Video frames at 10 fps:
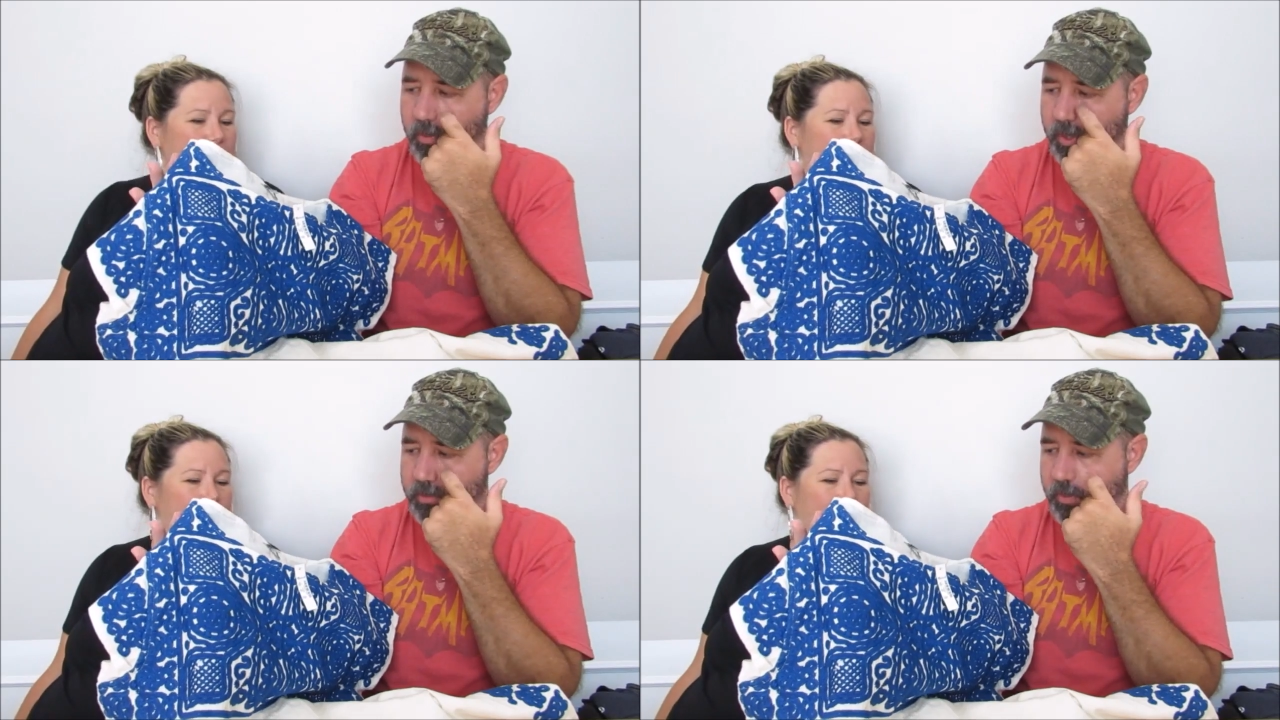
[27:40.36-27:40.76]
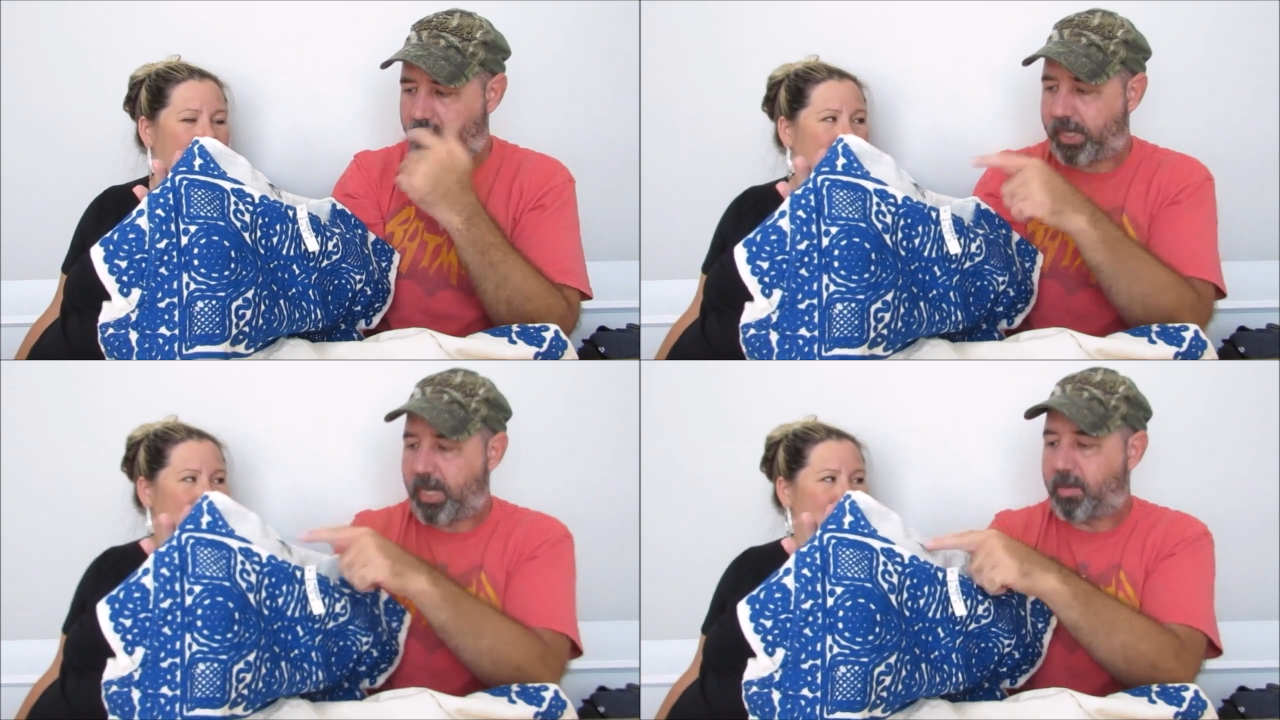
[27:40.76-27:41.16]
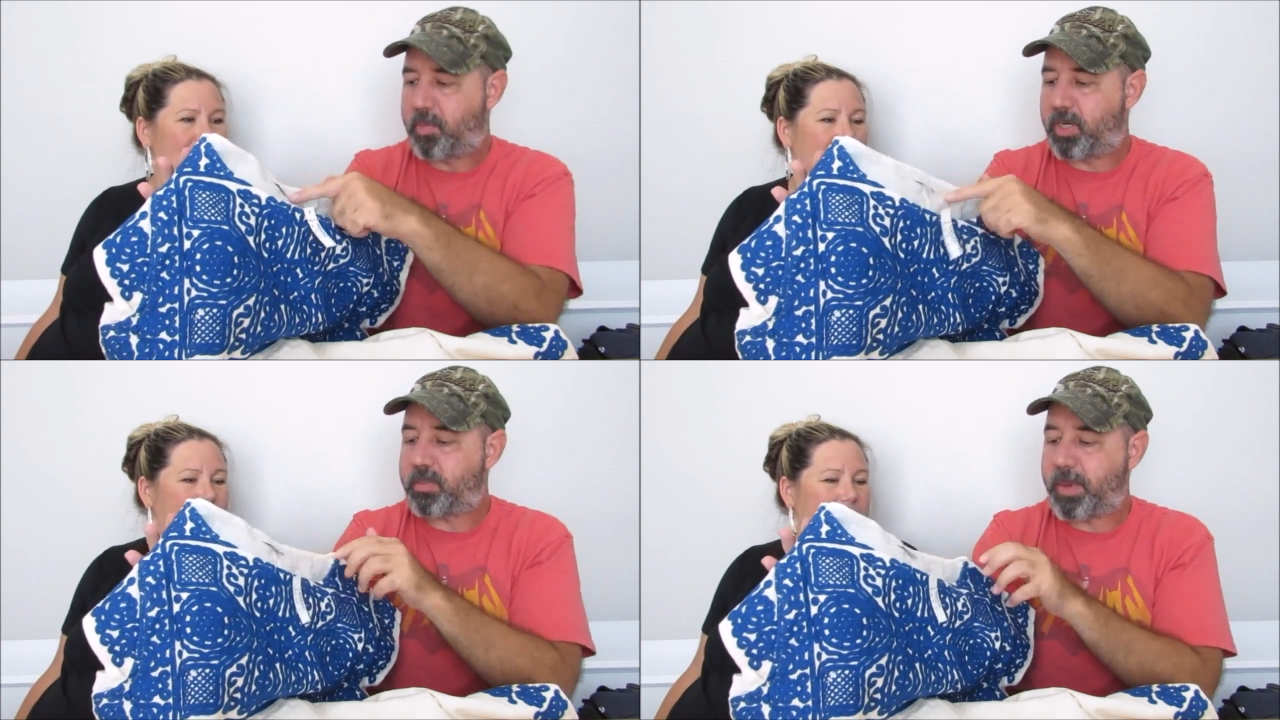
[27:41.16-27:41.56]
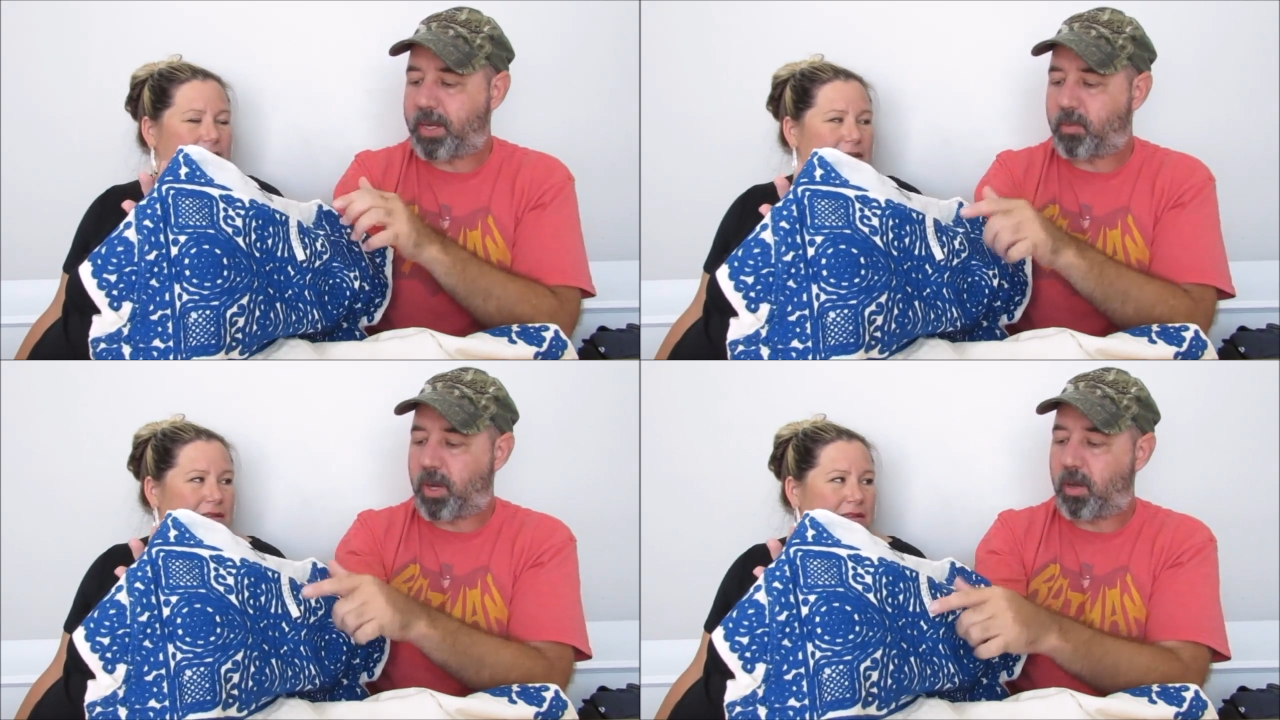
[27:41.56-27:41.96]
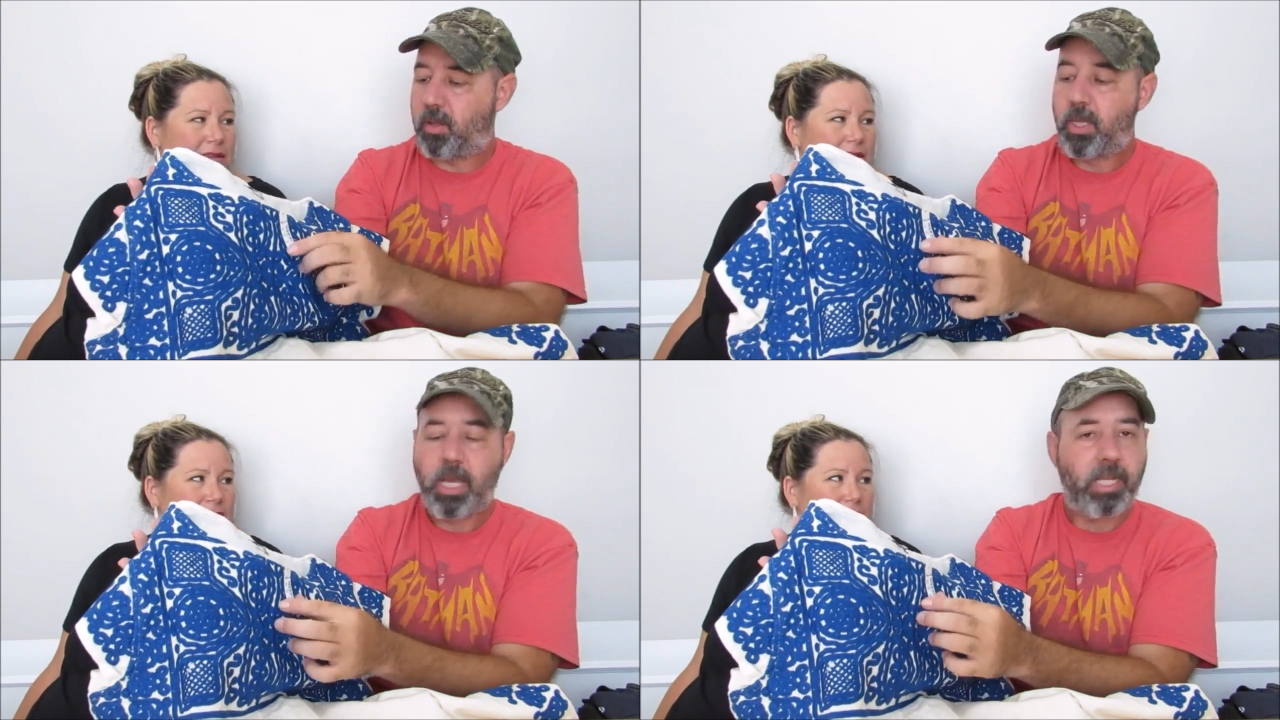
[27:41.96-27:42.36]
Speaker 1: it was when I got it. But it's Madewell.
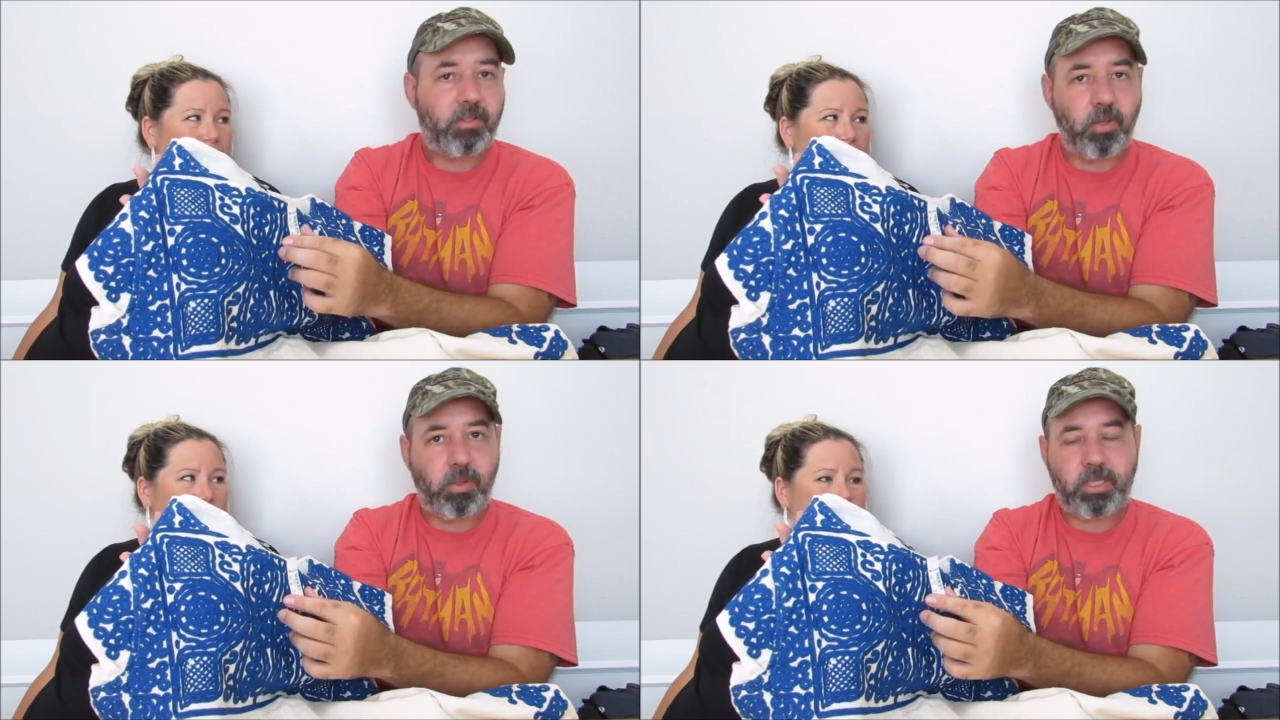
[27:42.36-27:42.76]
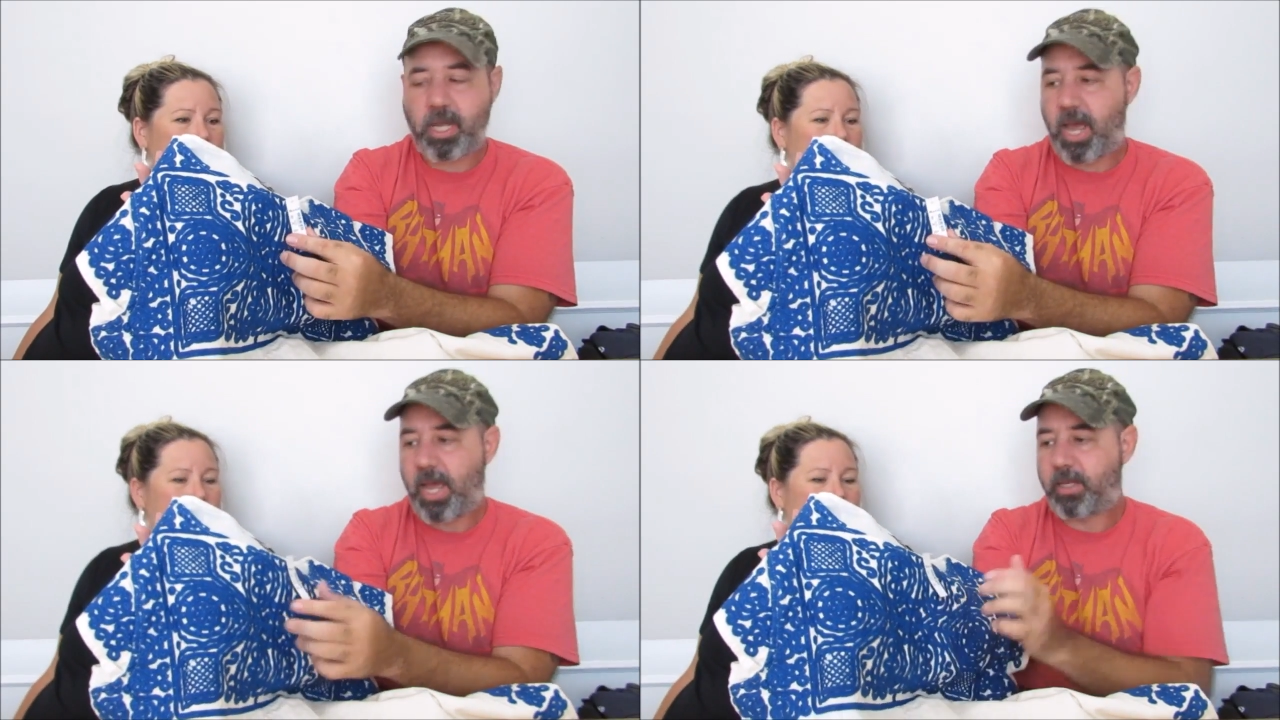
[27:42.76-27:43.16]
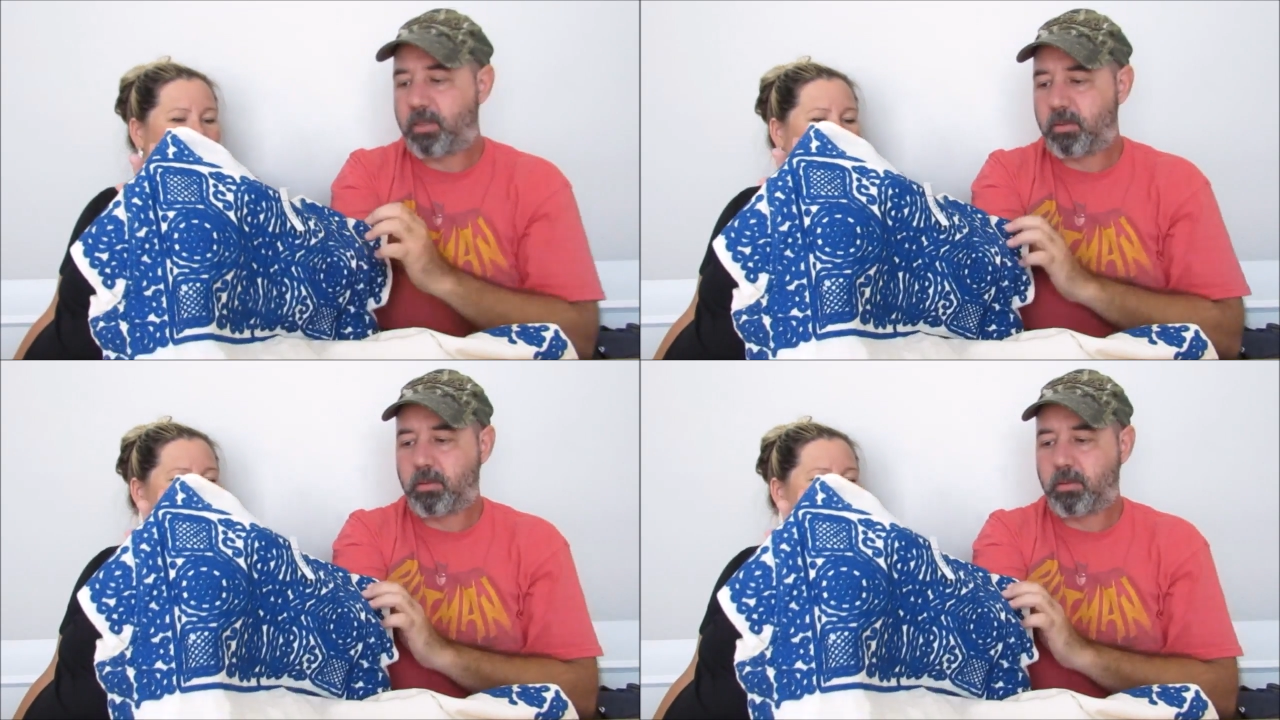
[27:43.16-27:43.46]
It's new with tag.